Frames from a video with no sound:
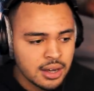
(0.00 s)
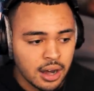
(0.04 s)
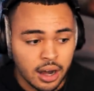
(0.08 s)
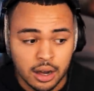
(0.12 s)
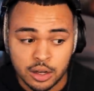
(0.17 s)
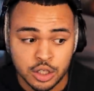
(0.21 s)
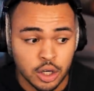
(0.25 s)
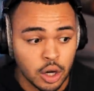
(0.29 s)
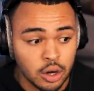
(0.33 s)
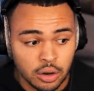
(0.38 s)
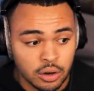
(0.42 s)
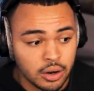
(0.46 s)

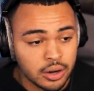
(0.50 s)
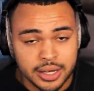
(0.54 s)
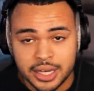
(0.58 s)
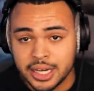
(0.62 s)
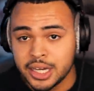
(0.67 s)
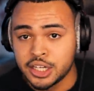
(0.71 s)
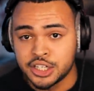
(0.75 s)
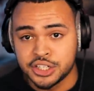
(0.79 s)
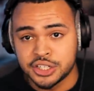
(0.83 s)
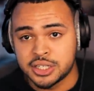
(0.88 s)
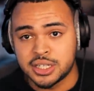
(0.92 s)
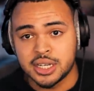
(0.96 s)
Uh, Todoroki,
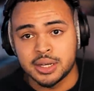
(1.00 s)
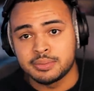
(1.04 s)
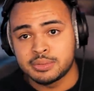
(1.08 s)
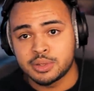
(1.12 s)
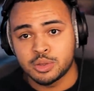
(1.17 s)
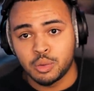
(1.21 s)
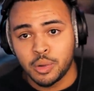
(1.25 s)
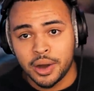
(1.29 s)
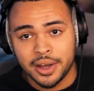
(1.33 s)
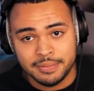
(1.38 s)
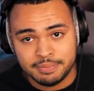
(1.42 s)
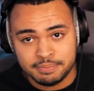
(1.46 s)
he just
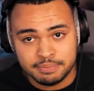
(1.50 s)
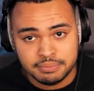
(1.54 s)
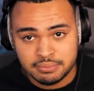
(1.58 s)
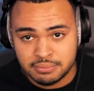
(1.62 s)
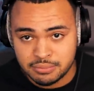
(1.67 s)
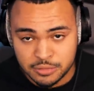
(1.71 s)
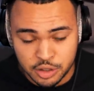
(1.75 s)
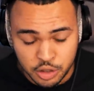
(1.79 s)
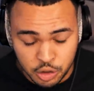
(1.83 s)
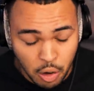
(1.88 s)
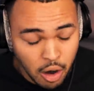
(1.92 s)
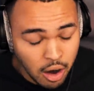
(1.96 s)
seems way
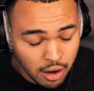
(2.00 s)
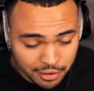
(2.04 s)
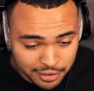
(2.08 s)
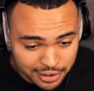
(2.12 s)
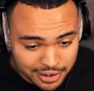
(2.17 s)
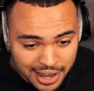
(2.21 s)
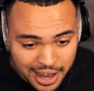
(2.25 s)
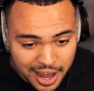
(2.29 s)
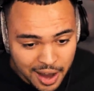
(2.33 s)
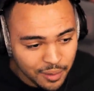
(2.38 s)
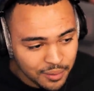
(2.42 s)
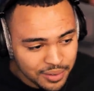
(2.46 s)

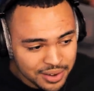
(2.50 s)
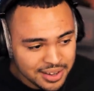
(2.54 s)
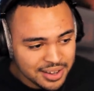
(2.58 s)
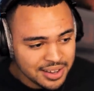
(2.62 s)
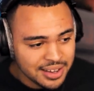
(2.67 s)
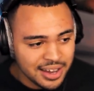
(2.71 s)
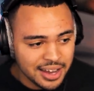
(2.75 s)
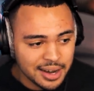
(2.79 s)
stronger now.